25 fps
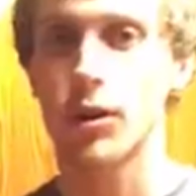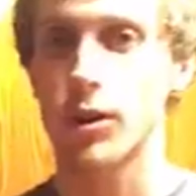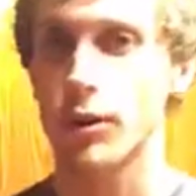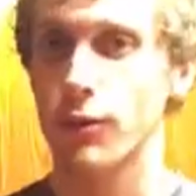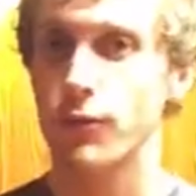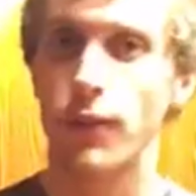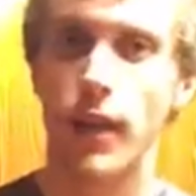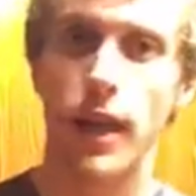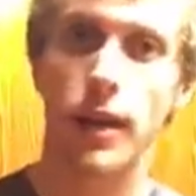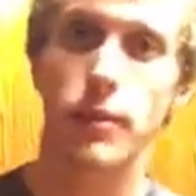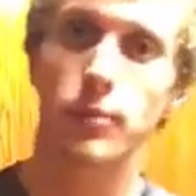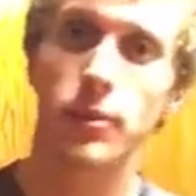to your
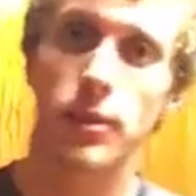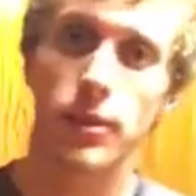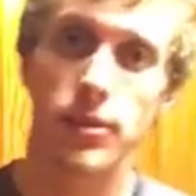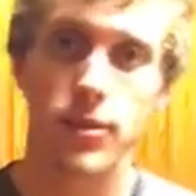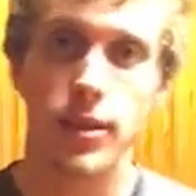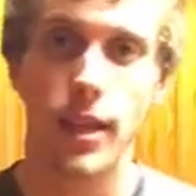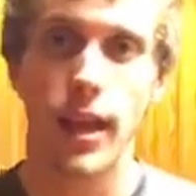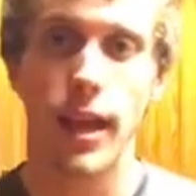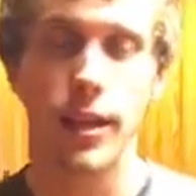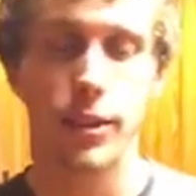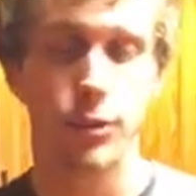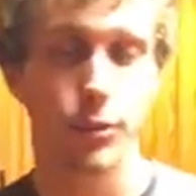family's
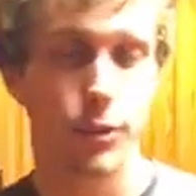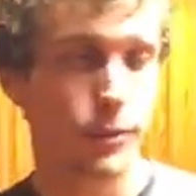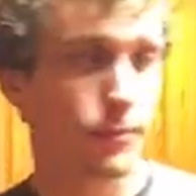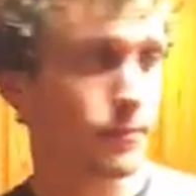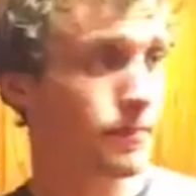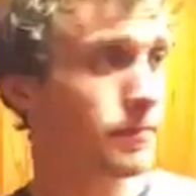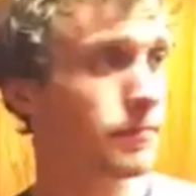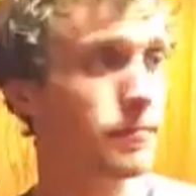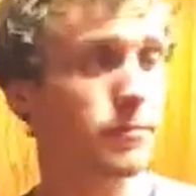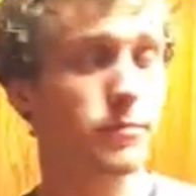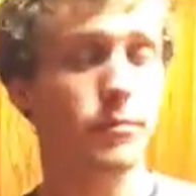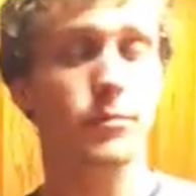gathering,
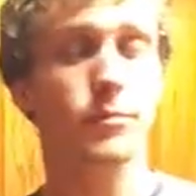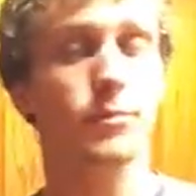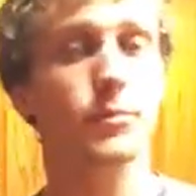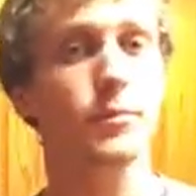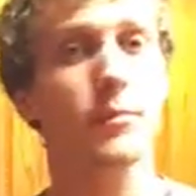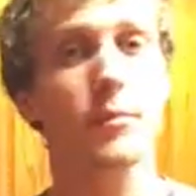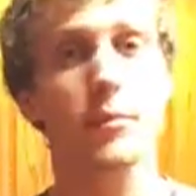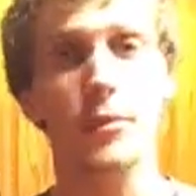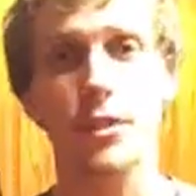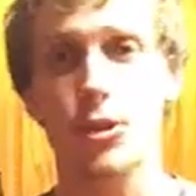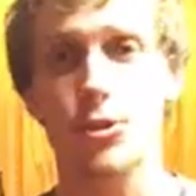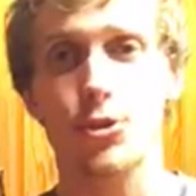
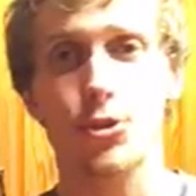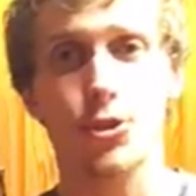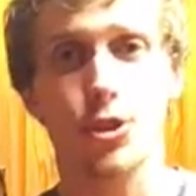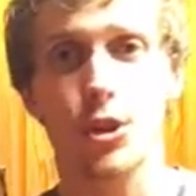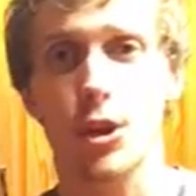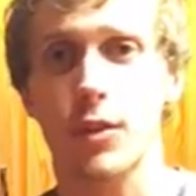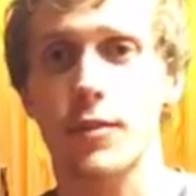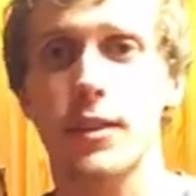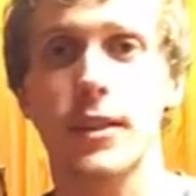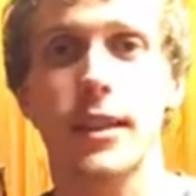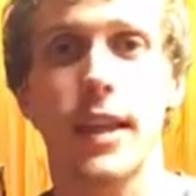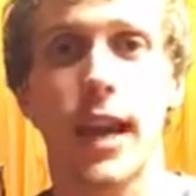
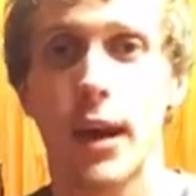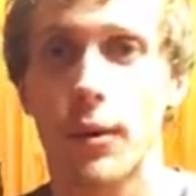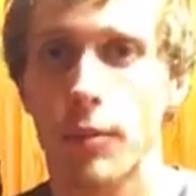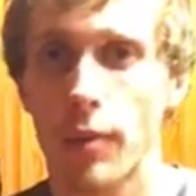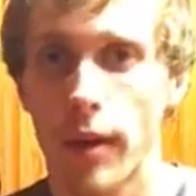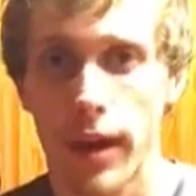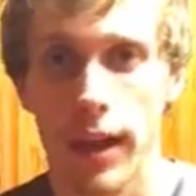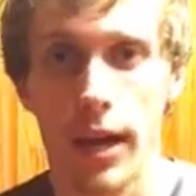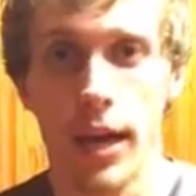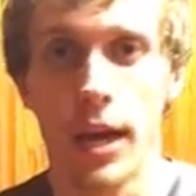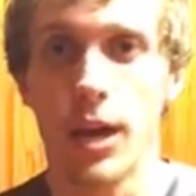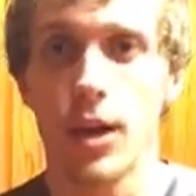serve it that
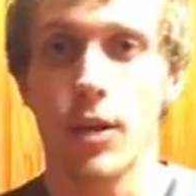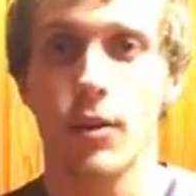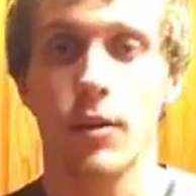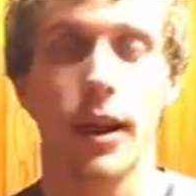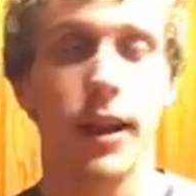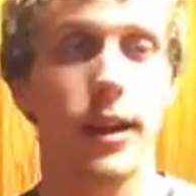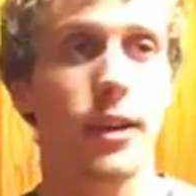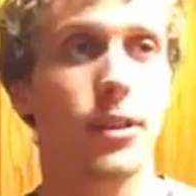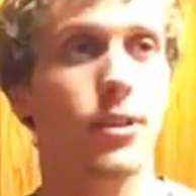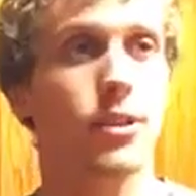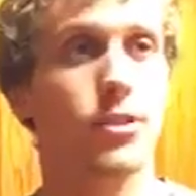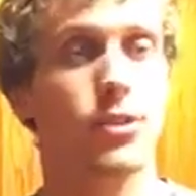way,
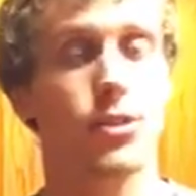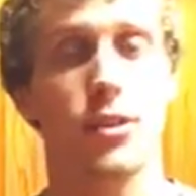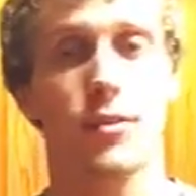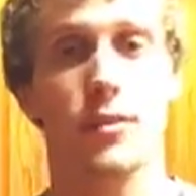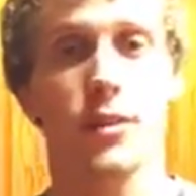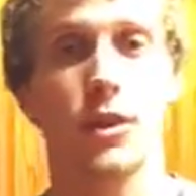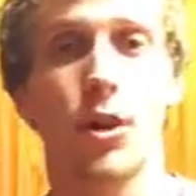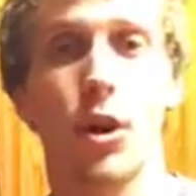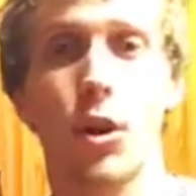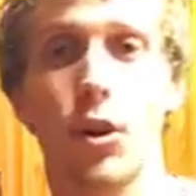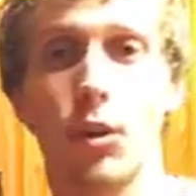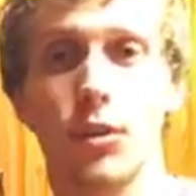right? You can serve
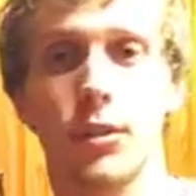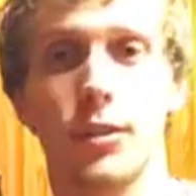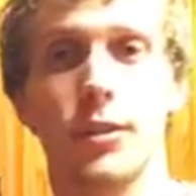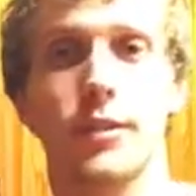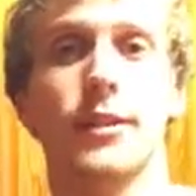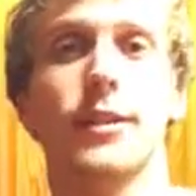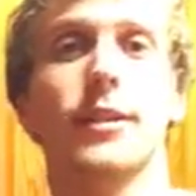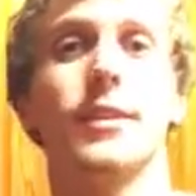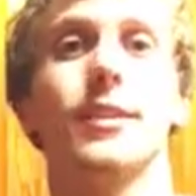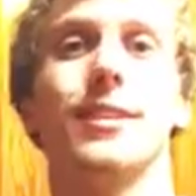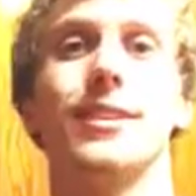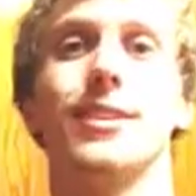it cold. You
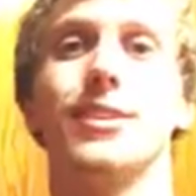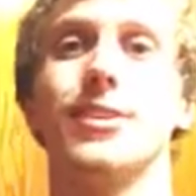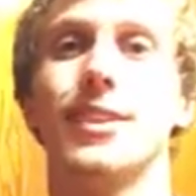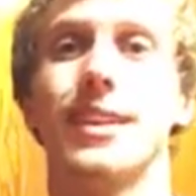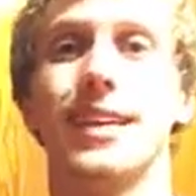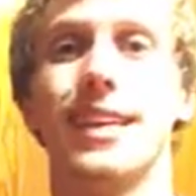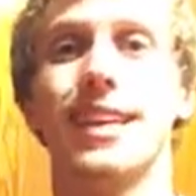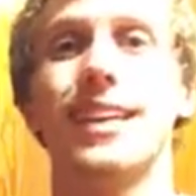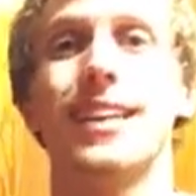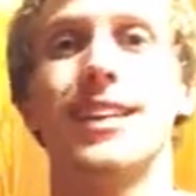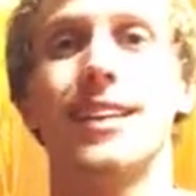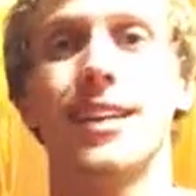can
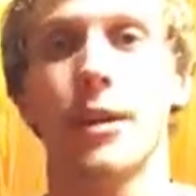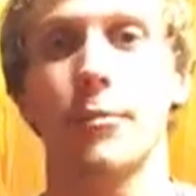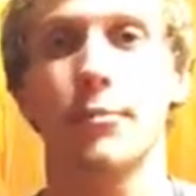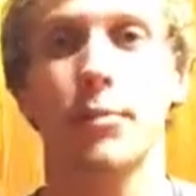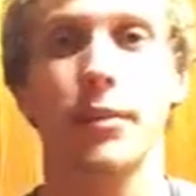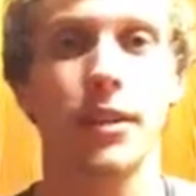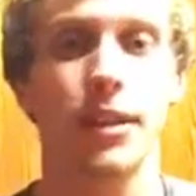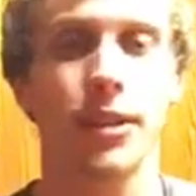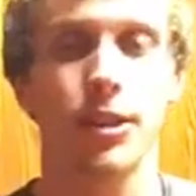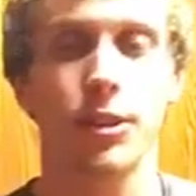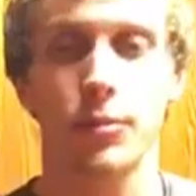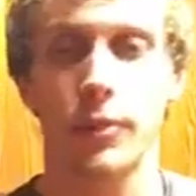heat it up a
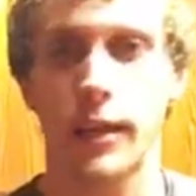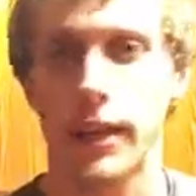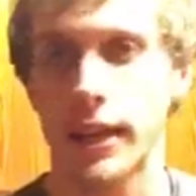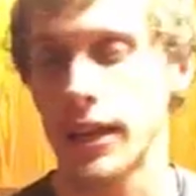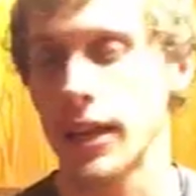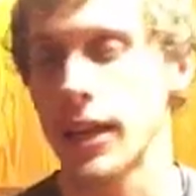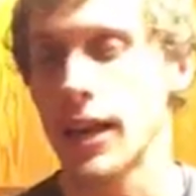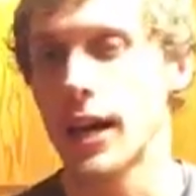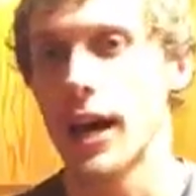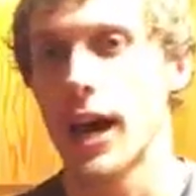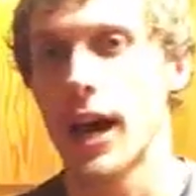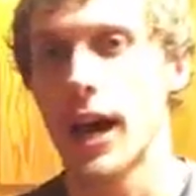little bit
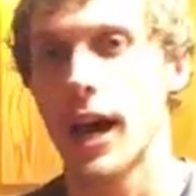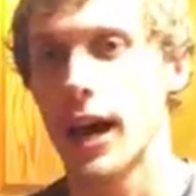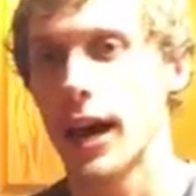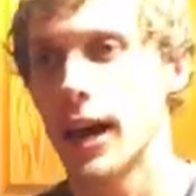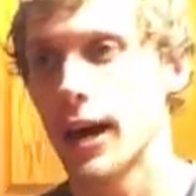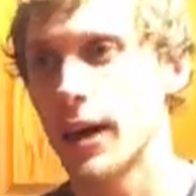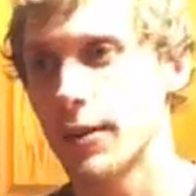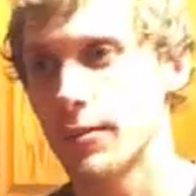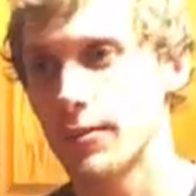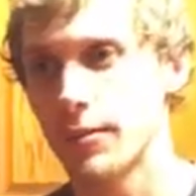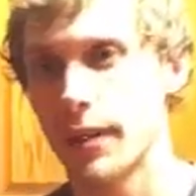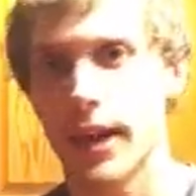
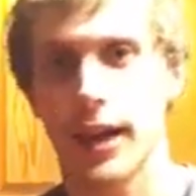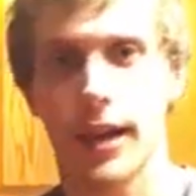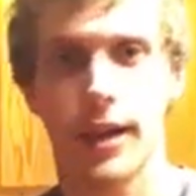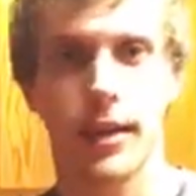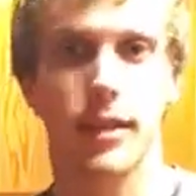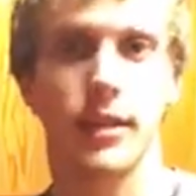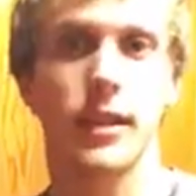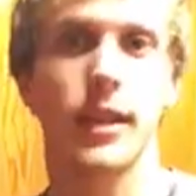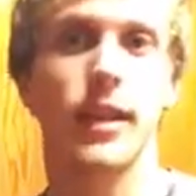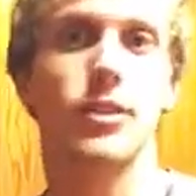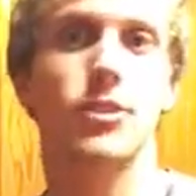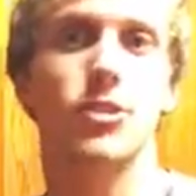
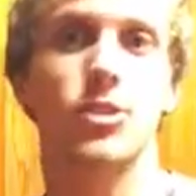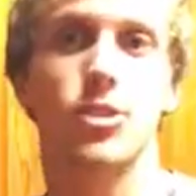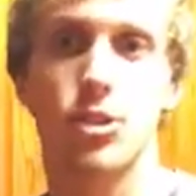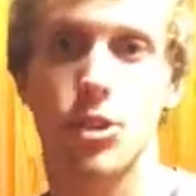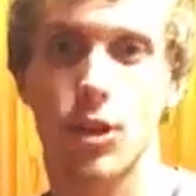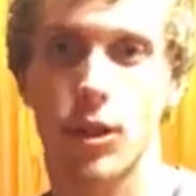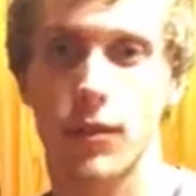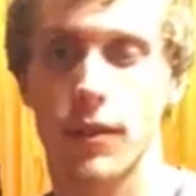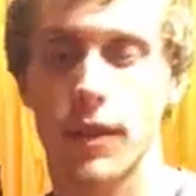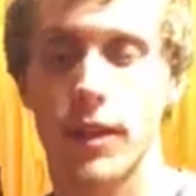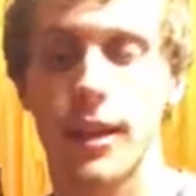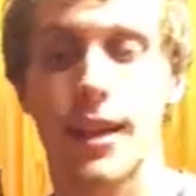and
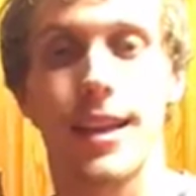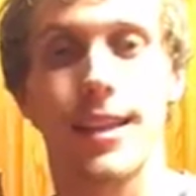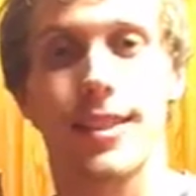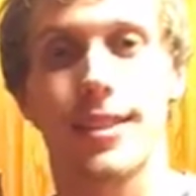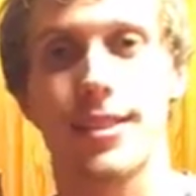serve it.